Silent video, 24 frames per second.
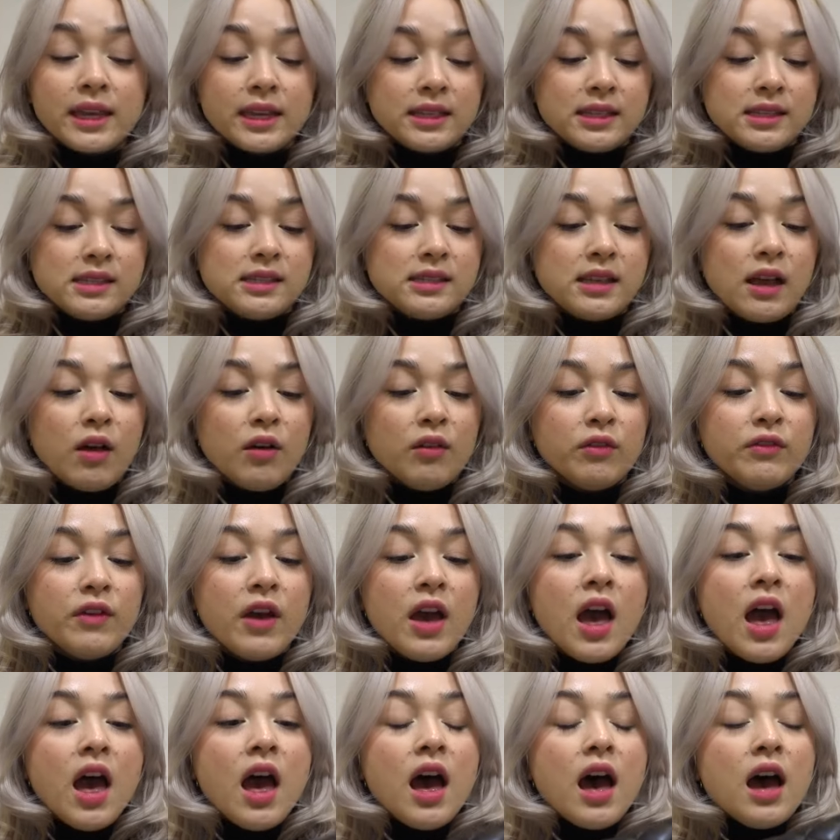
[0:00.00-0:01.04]
itself.
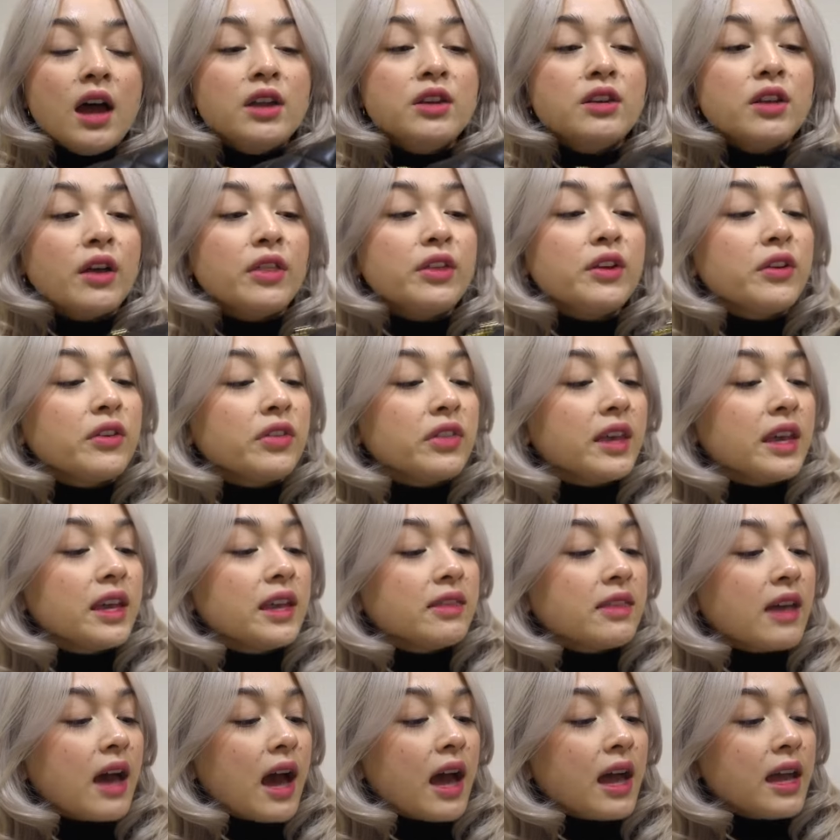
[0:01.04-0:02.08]
Another thing
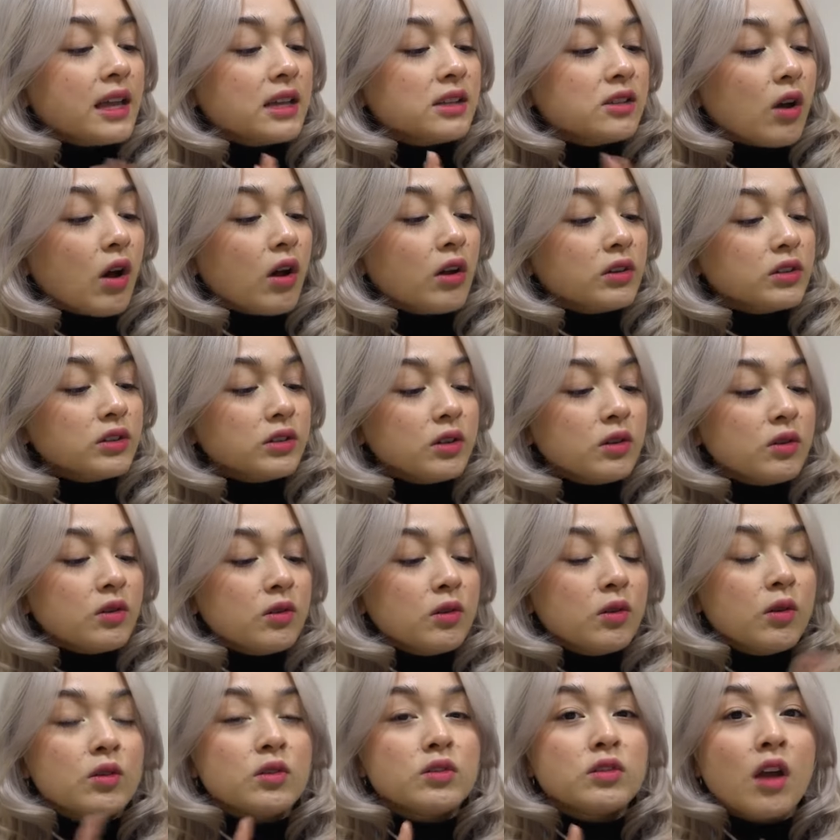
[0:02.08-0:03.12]
that is
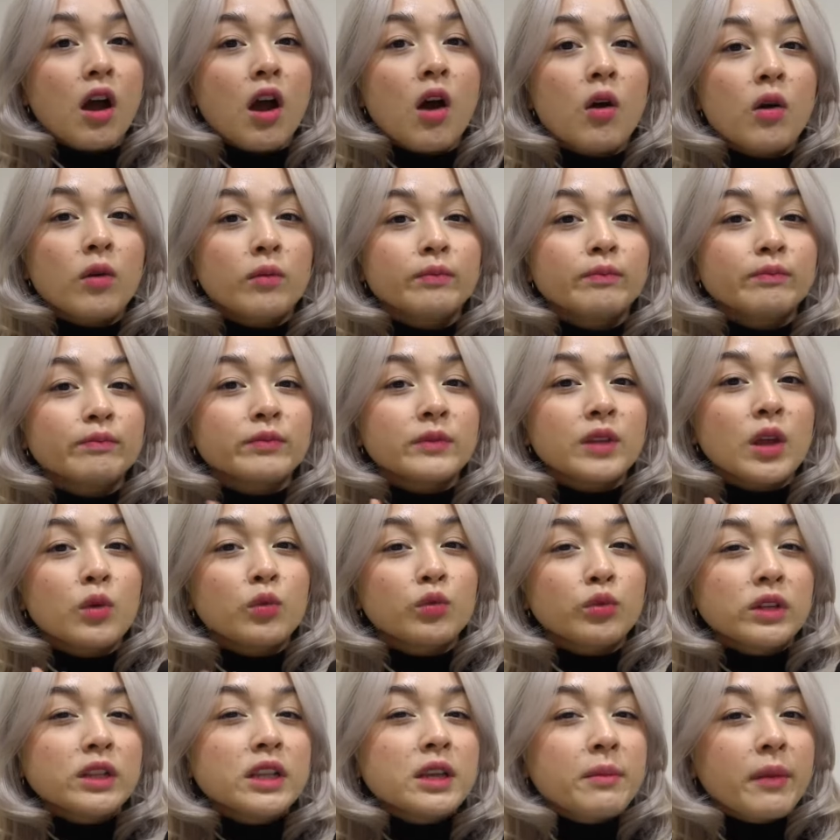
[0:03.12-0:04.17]
also not
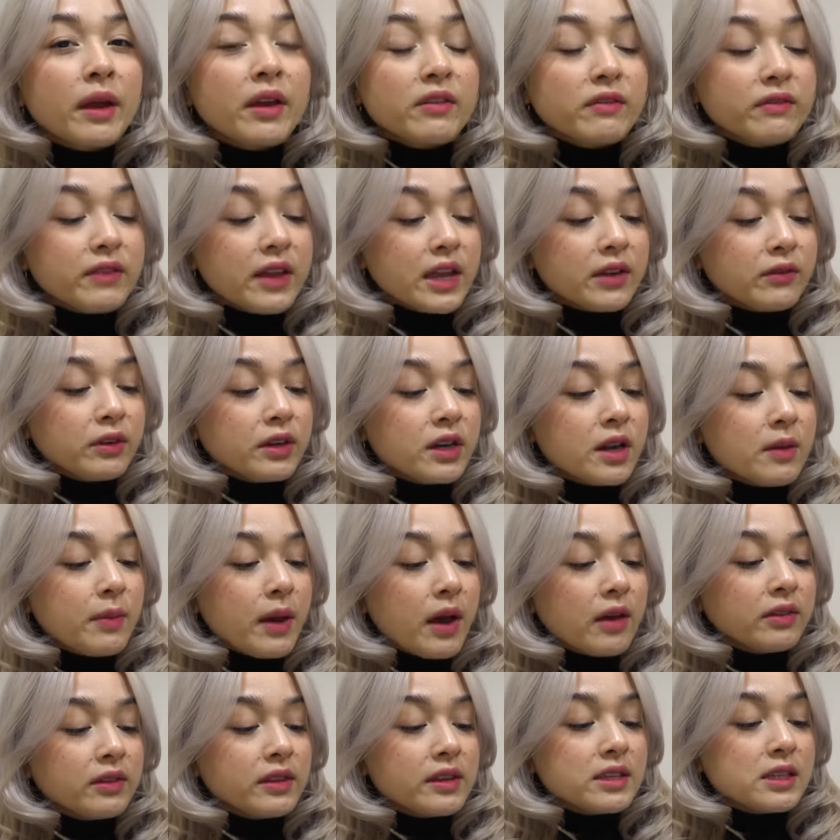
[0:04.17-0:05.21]
really my favorite
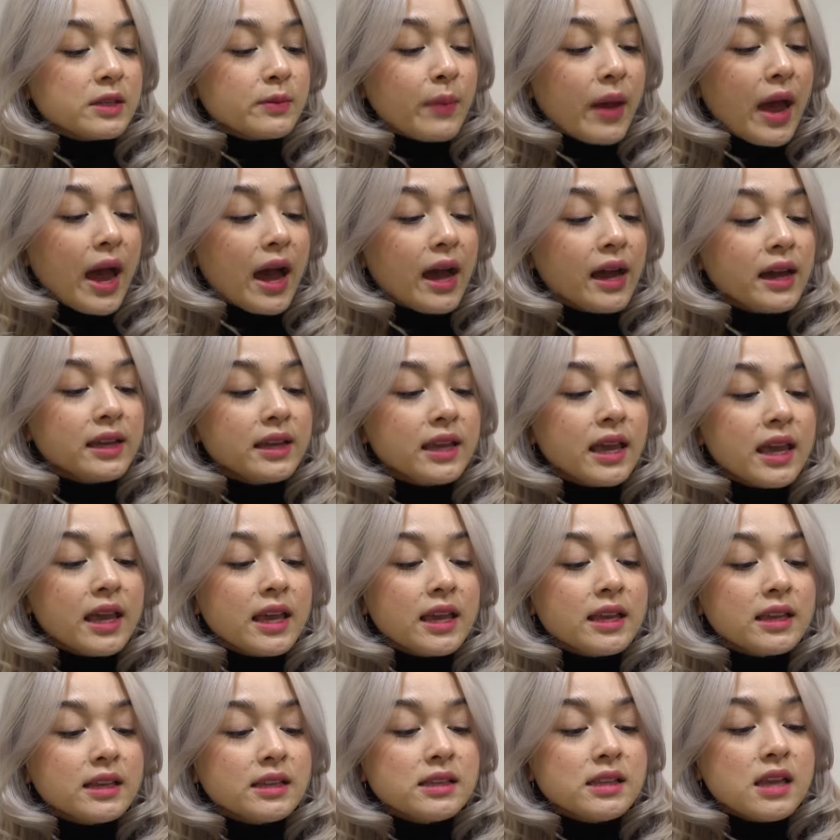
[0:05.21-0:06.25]
about this bag
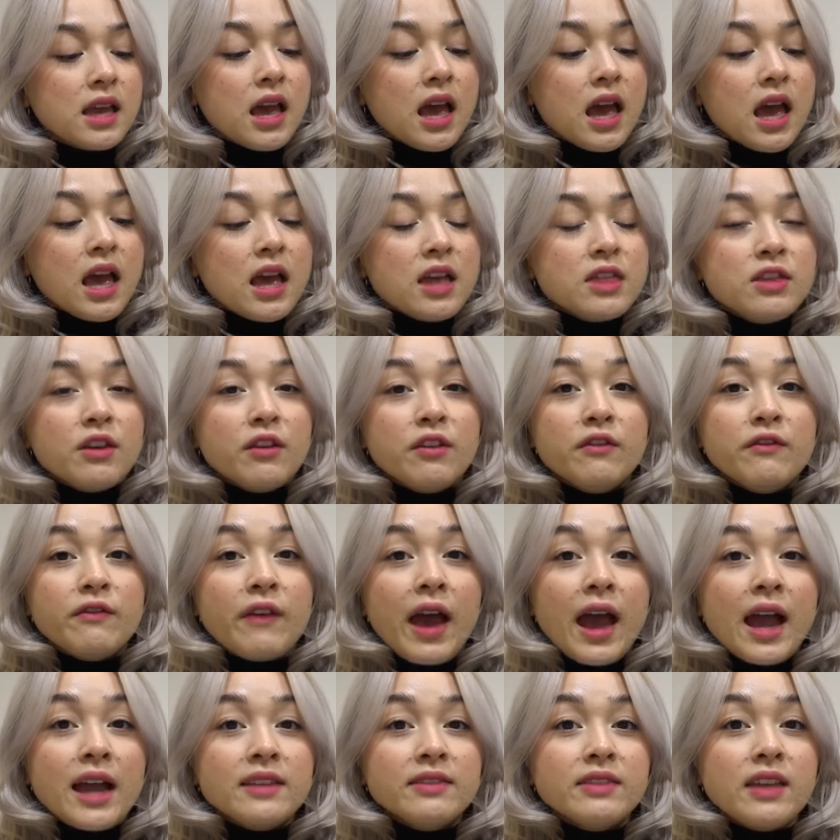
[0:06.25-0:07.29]
is the
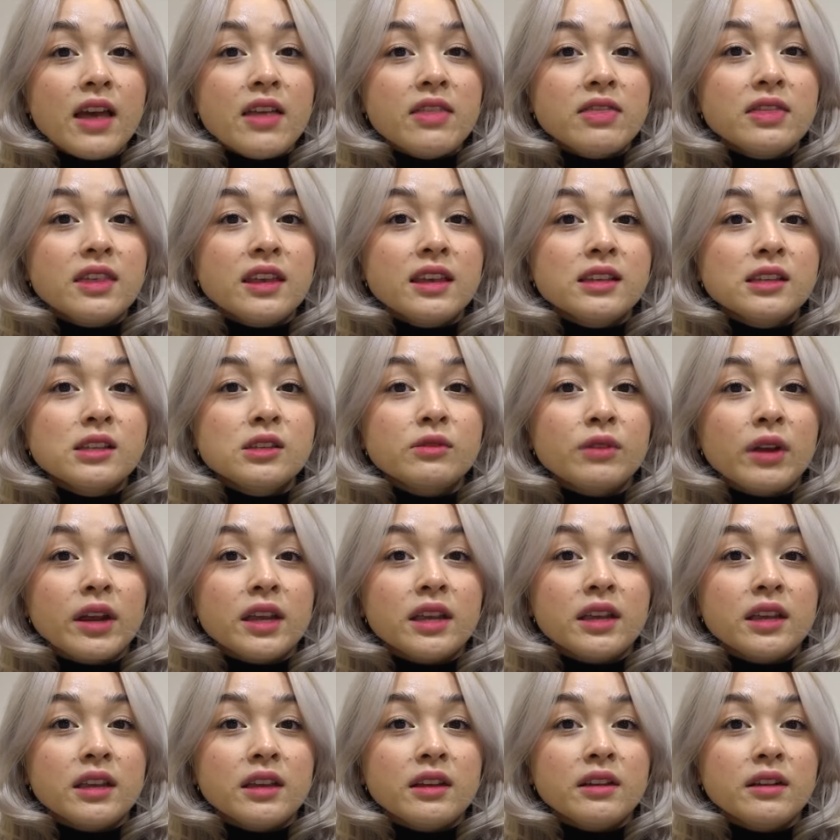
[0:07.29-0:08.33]
fact that this right
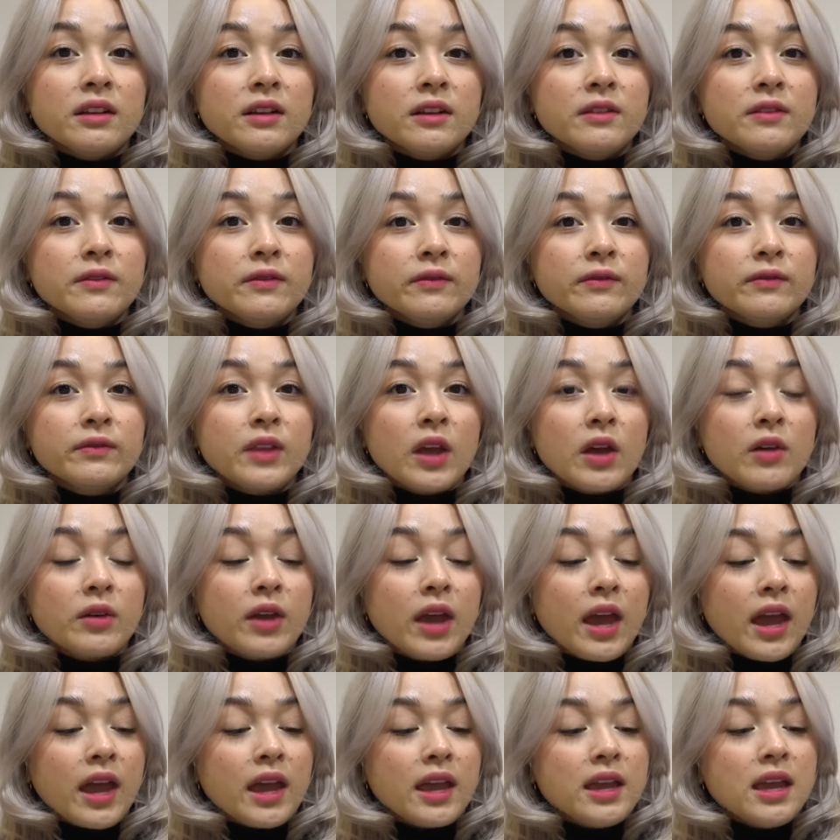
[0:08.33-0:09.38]
here,
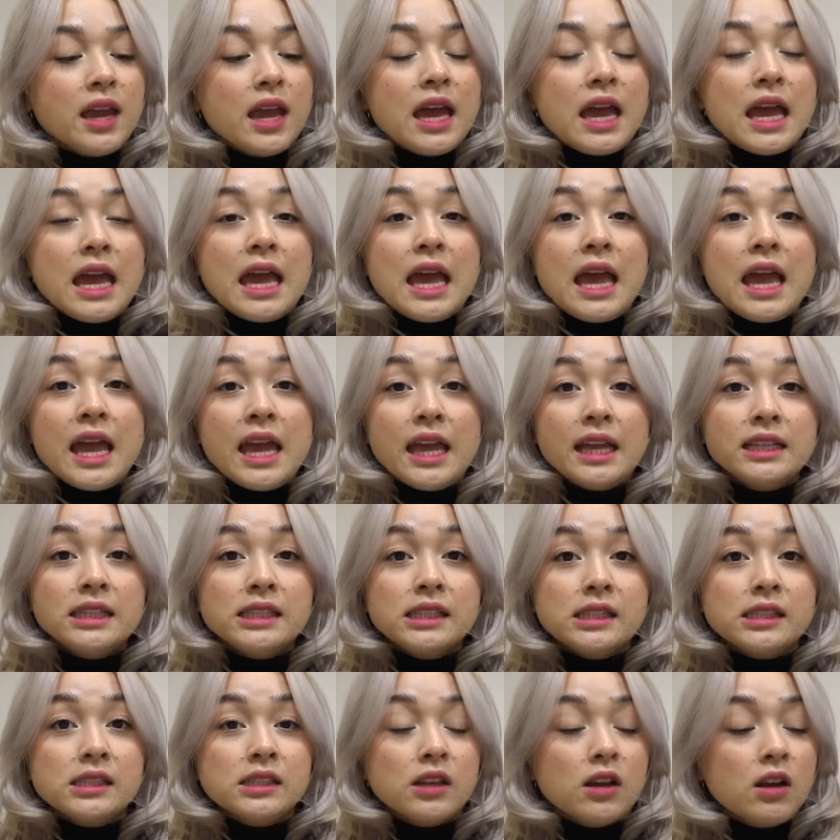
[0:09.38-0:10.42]
okay,
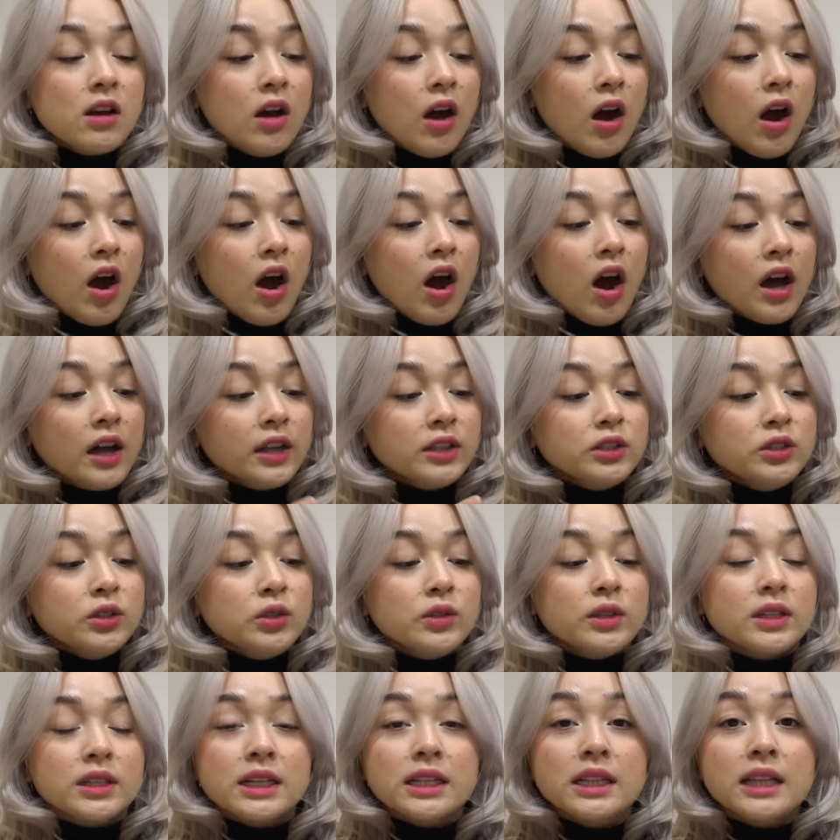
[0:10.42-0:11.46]
hits onto
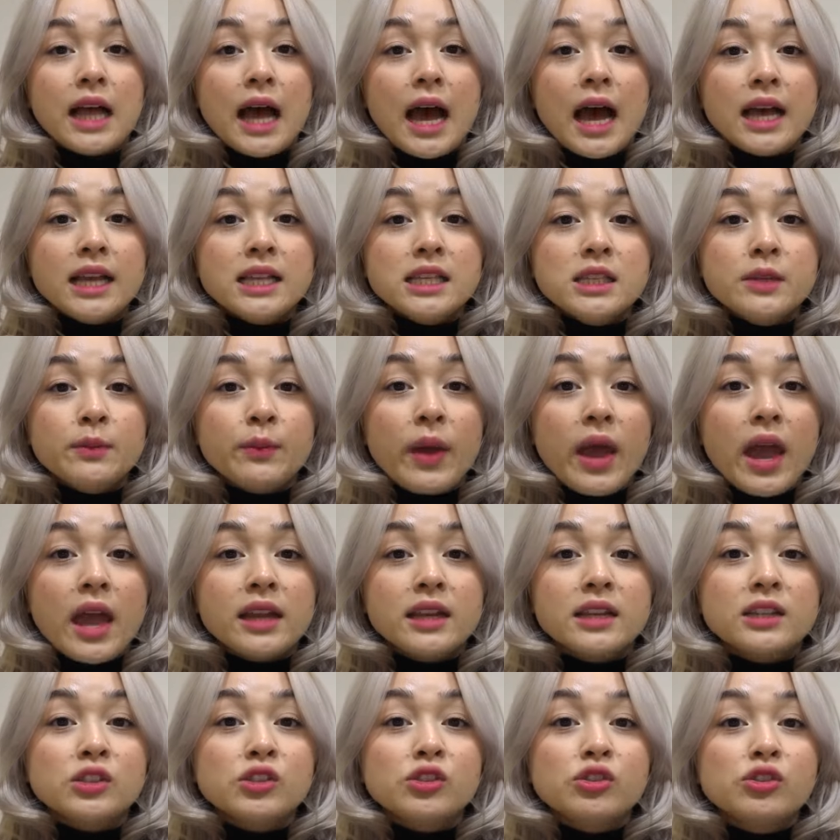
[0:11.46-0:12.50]
the clasp and
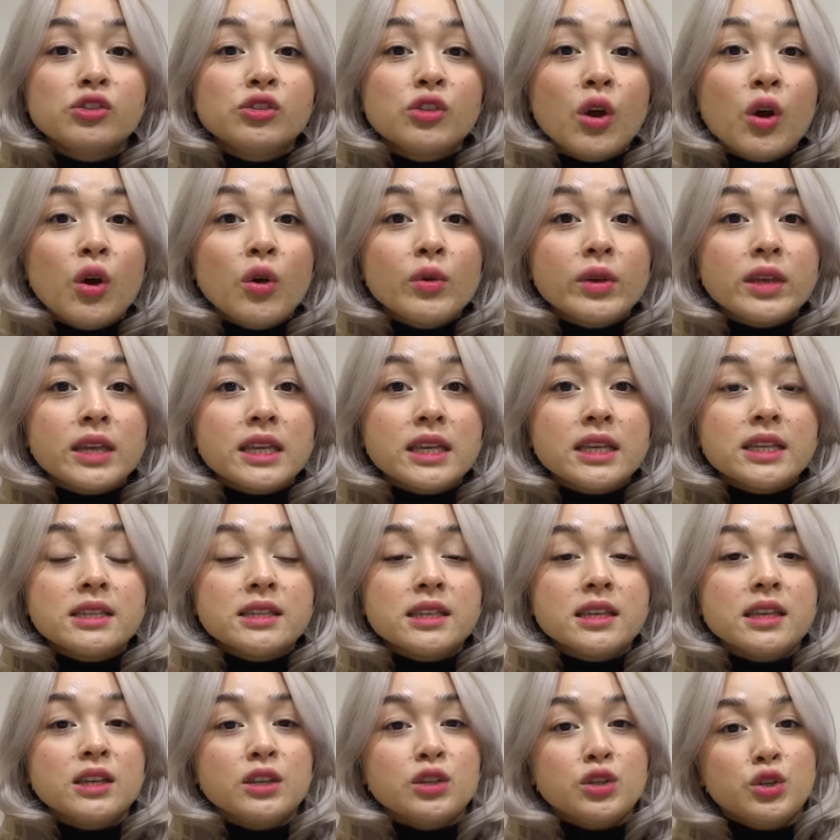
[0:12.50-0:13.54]
it's so
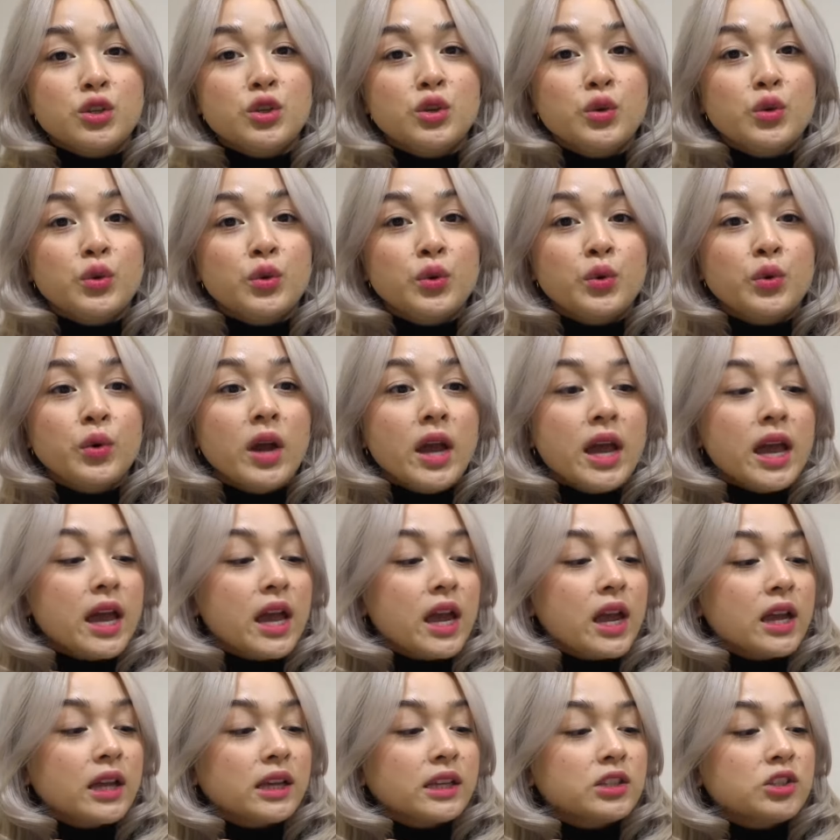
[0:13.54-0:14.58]
easy to
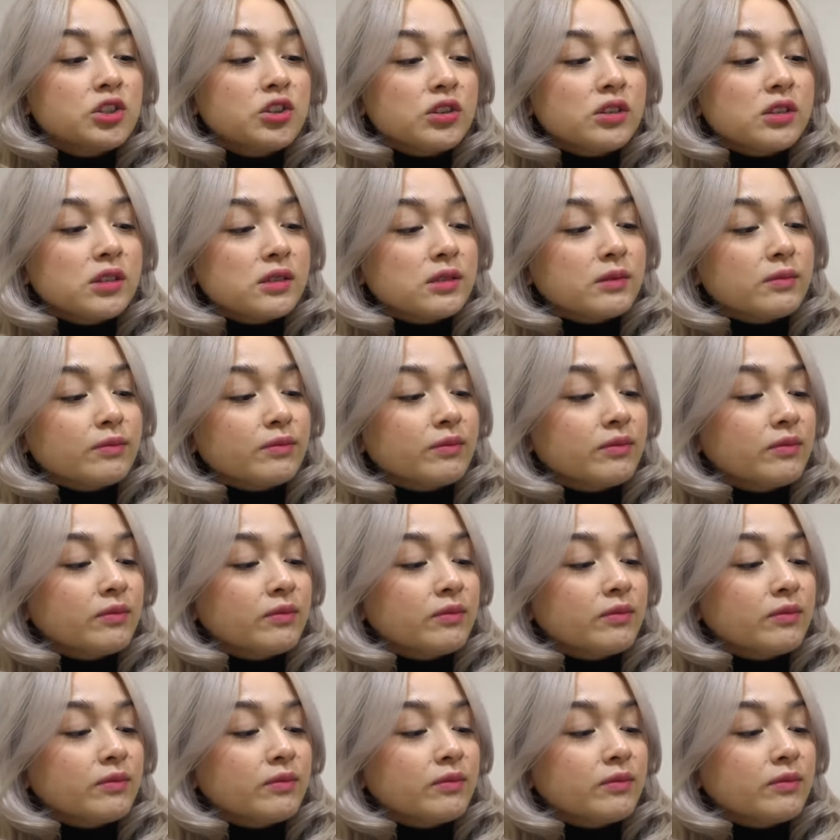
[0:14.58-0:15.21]
just